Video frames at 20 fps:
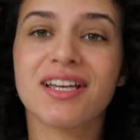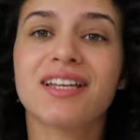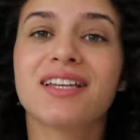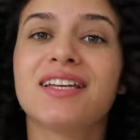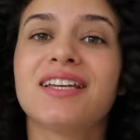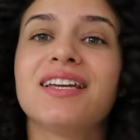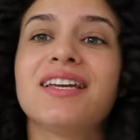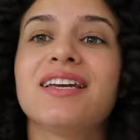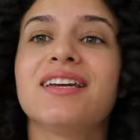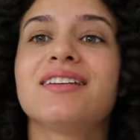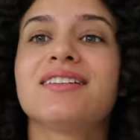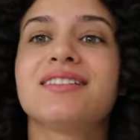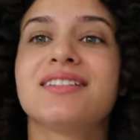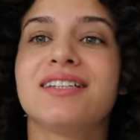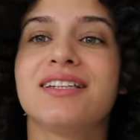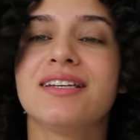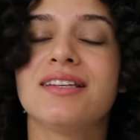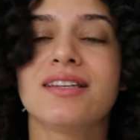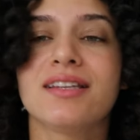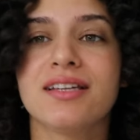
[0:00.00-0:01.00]
like can't see
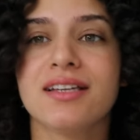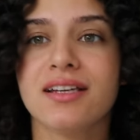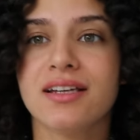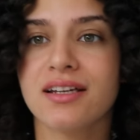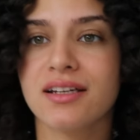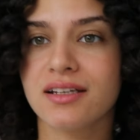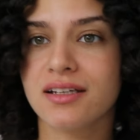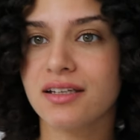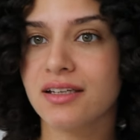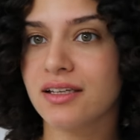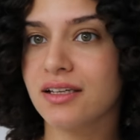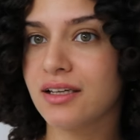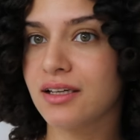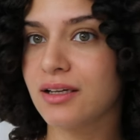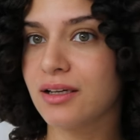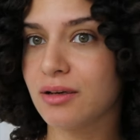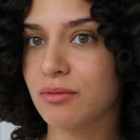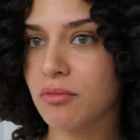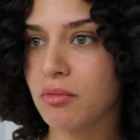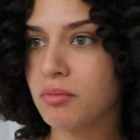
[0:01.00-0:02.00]
anything.
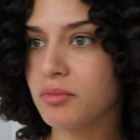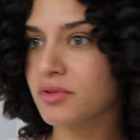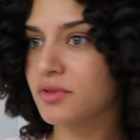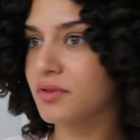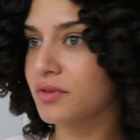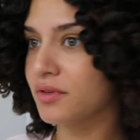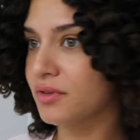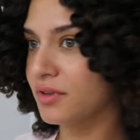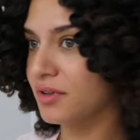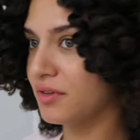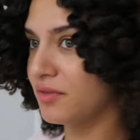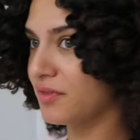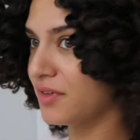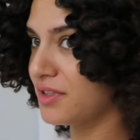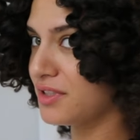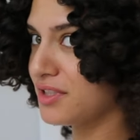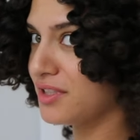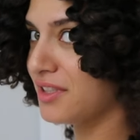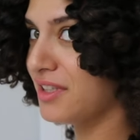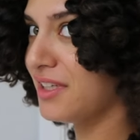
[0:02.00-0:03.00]
I'm almost wondering if I
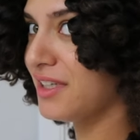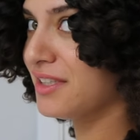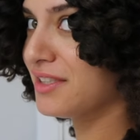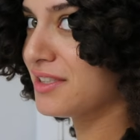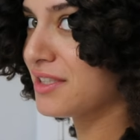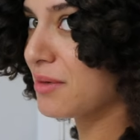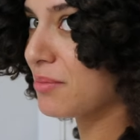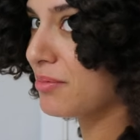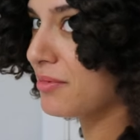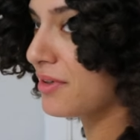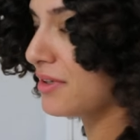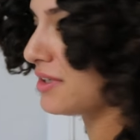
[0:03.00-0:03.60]
should like separate